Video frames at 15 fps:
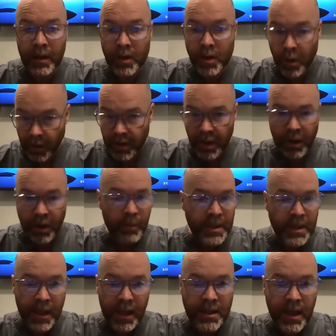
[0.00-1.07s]
Short term, it's
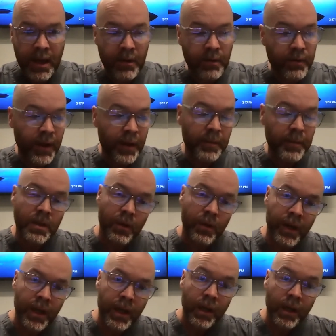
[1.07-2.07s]
anti-inflammatory.